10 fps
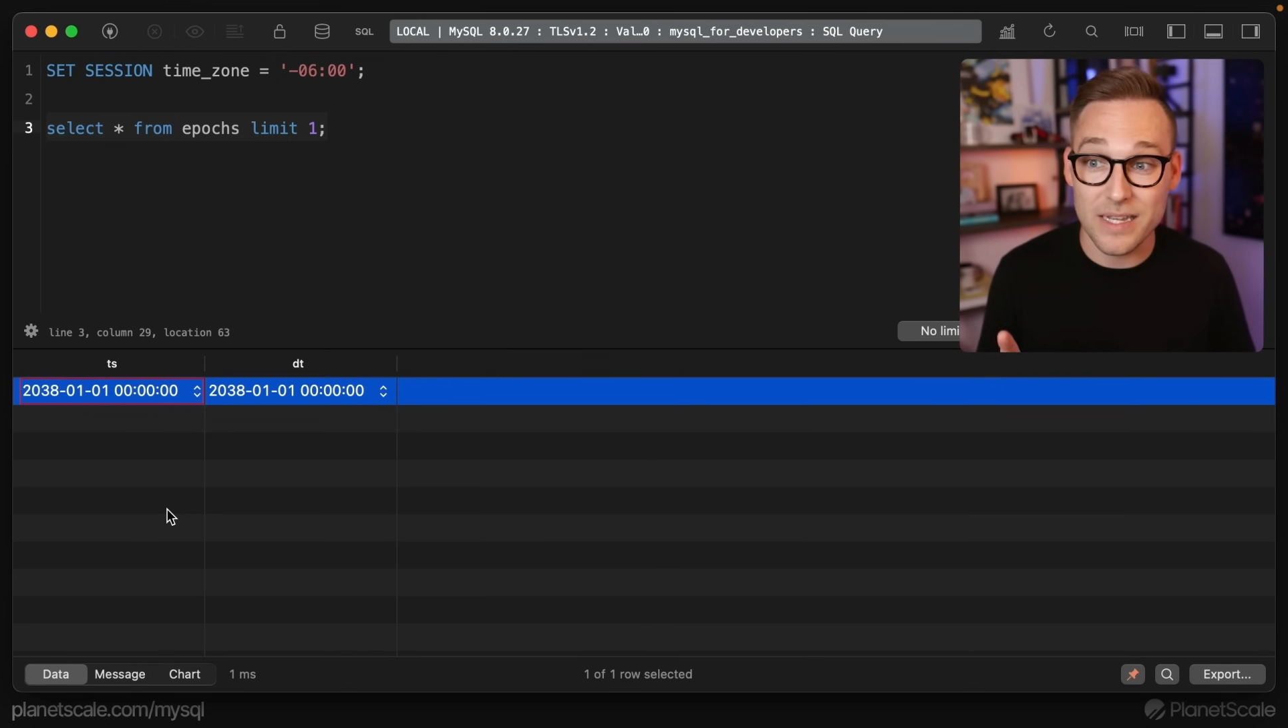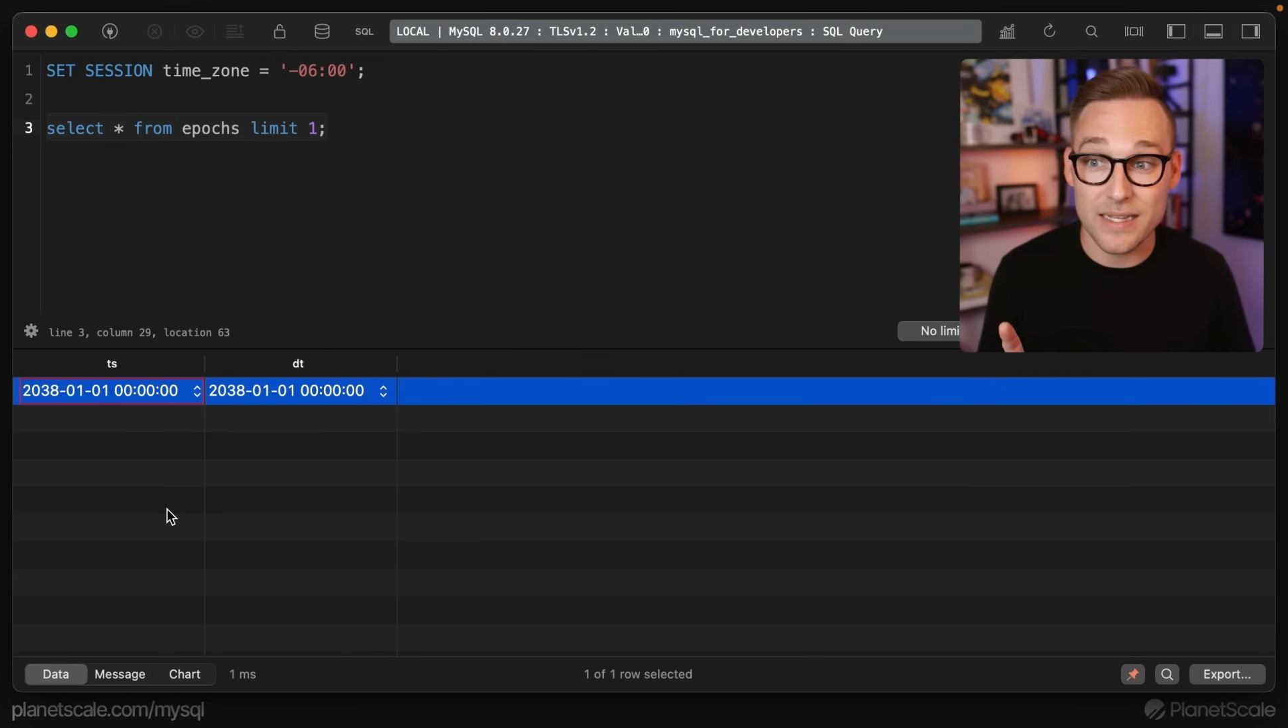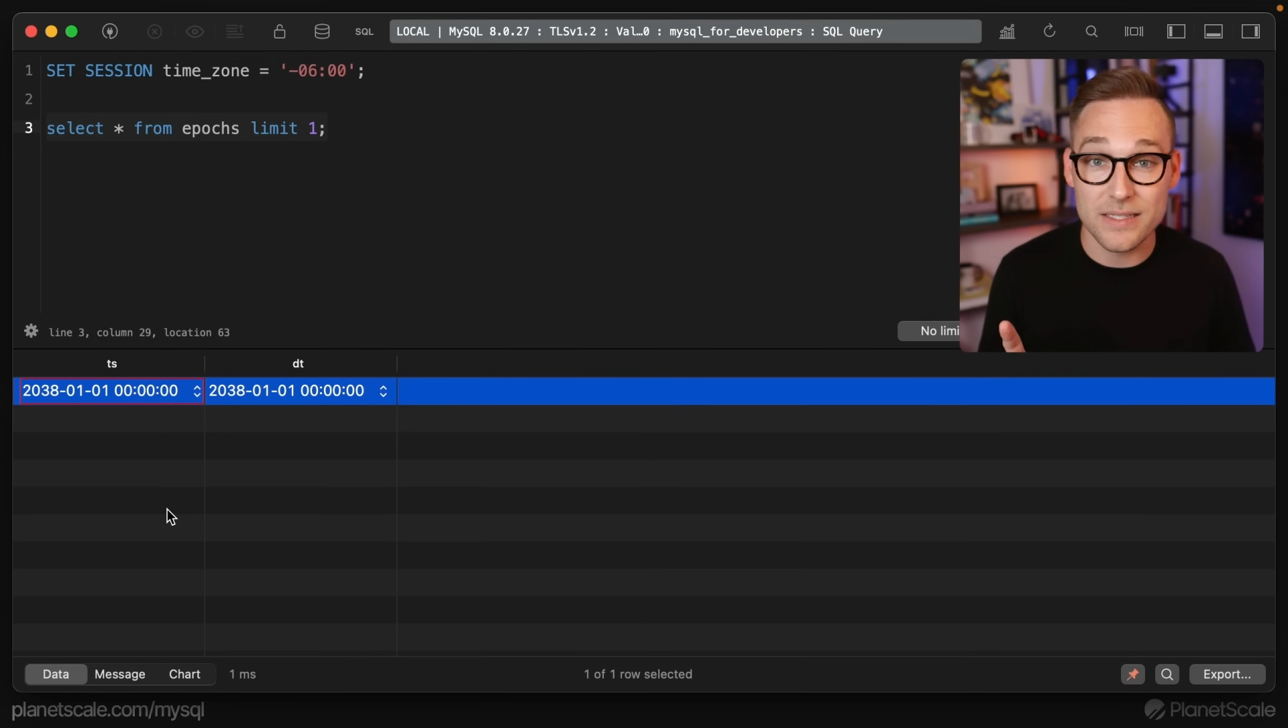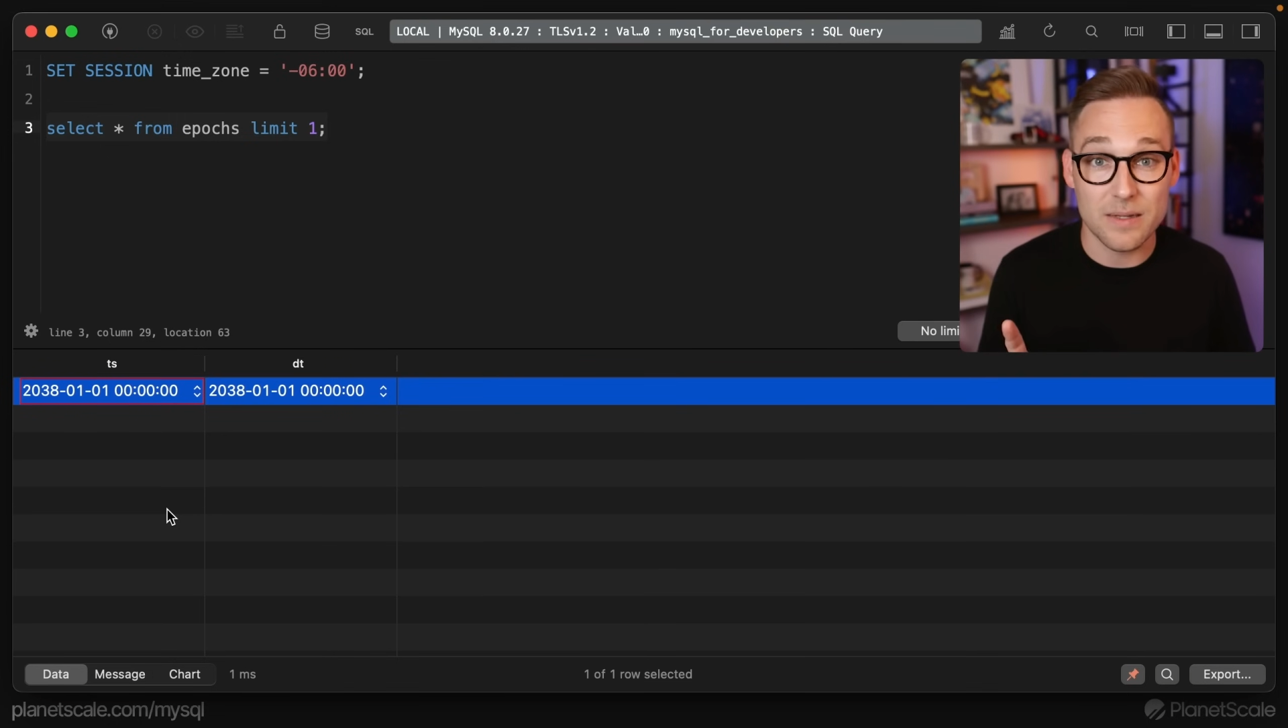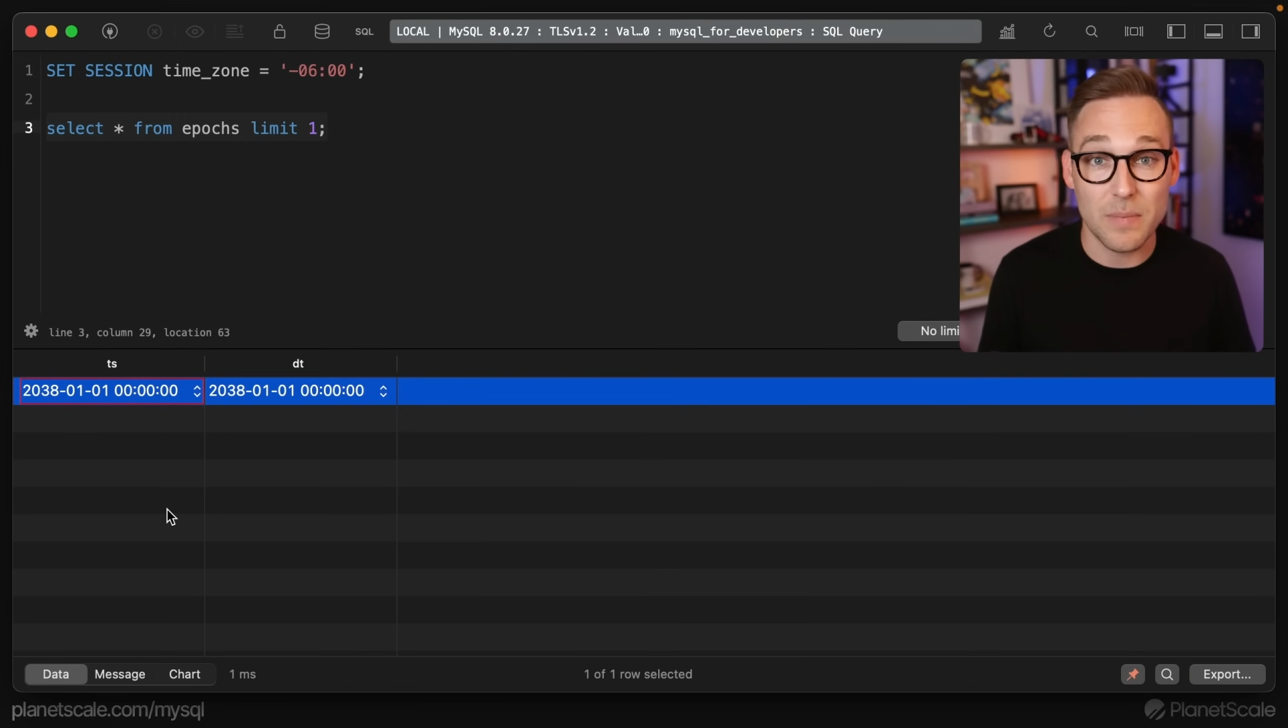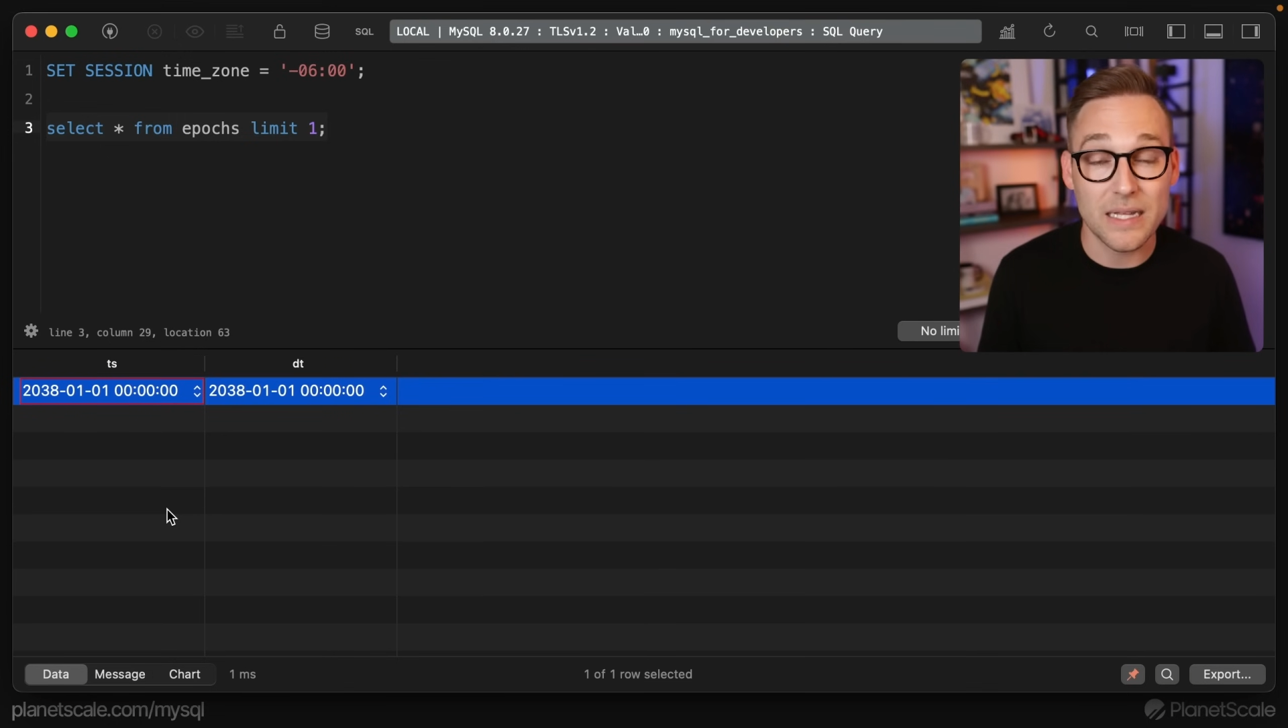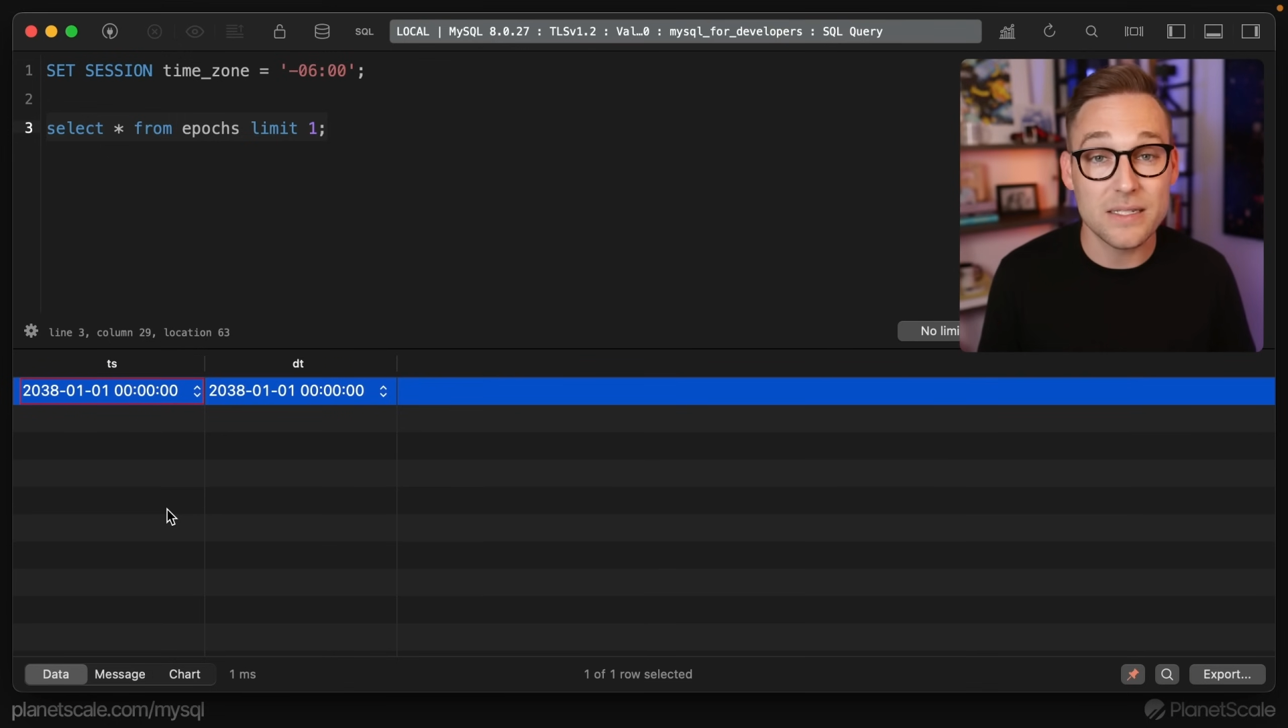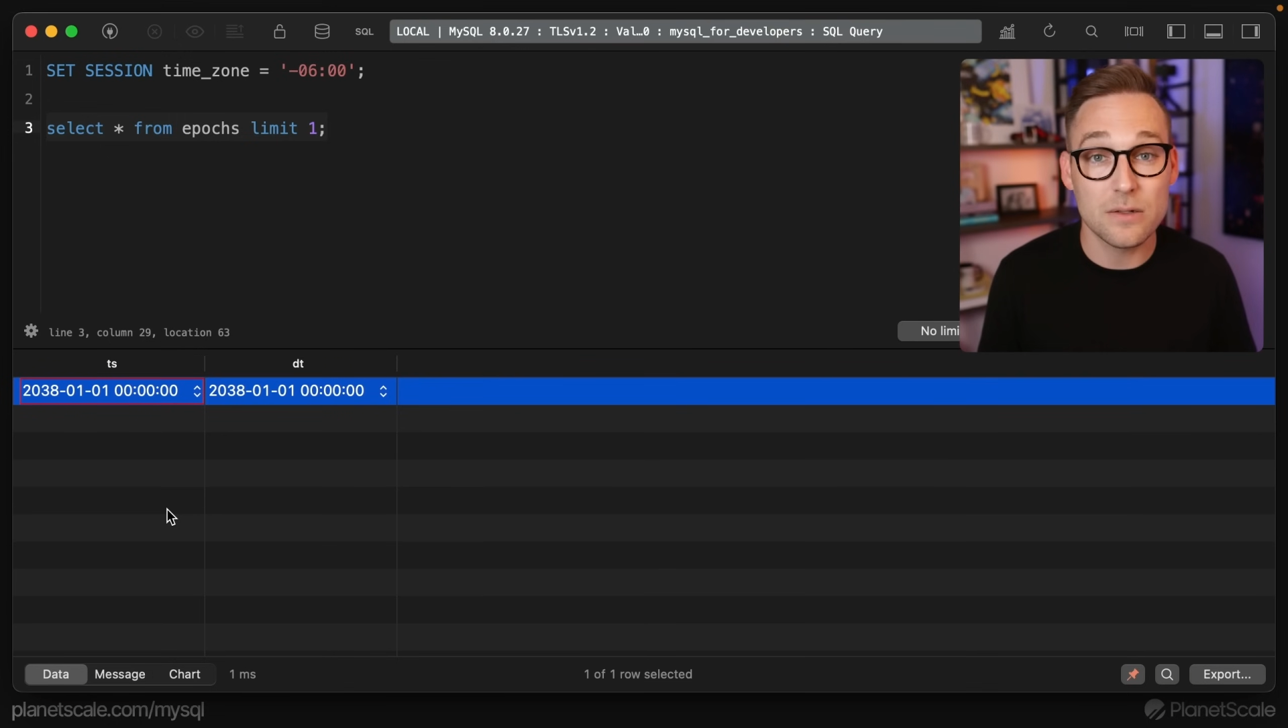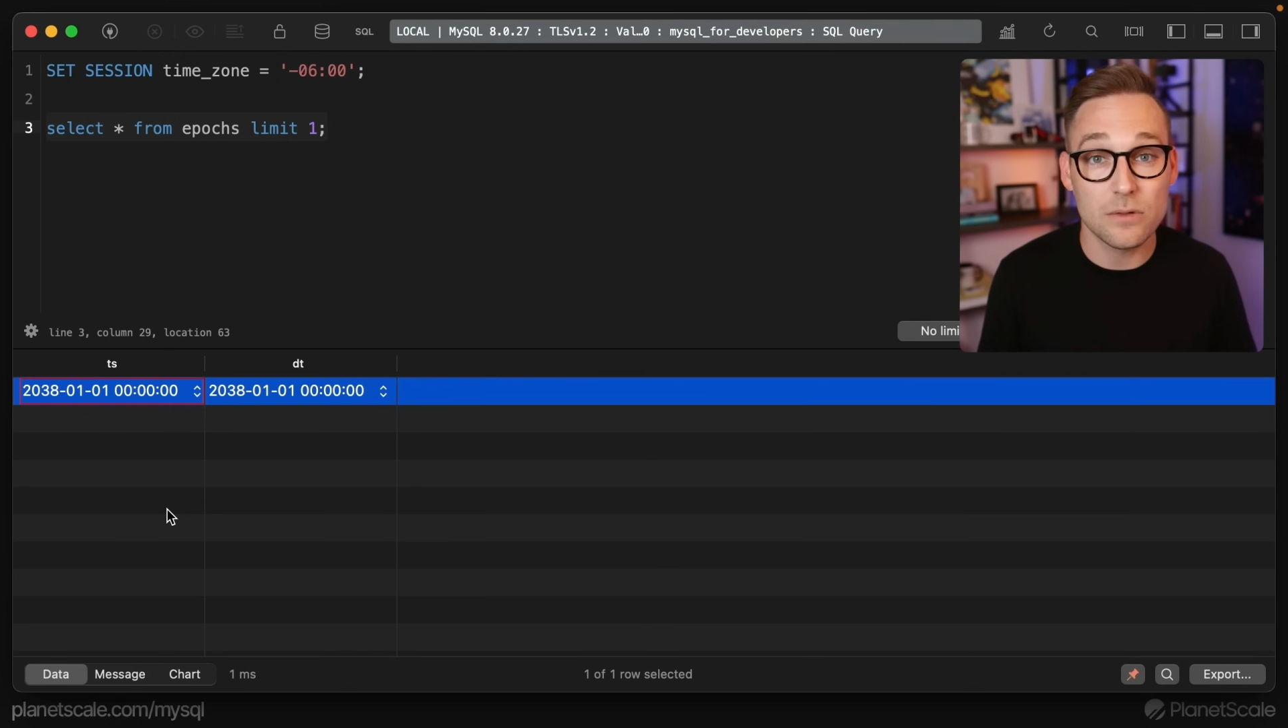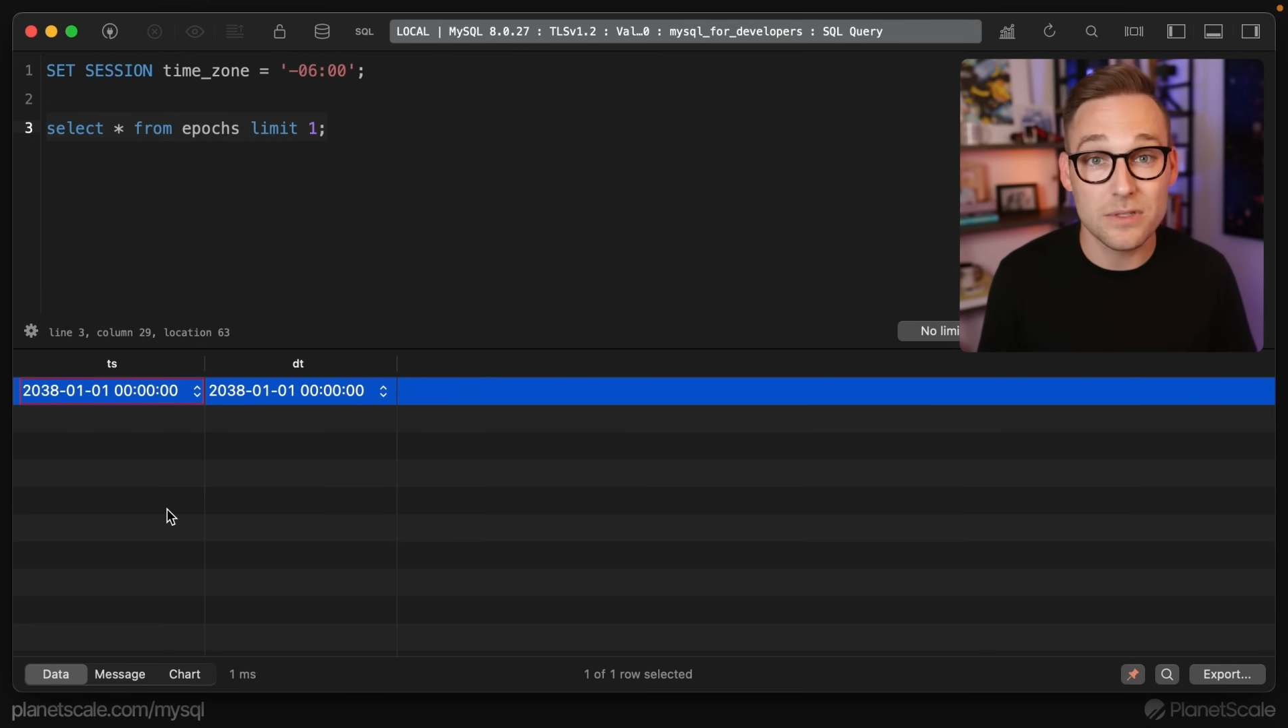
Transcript: is that MySQL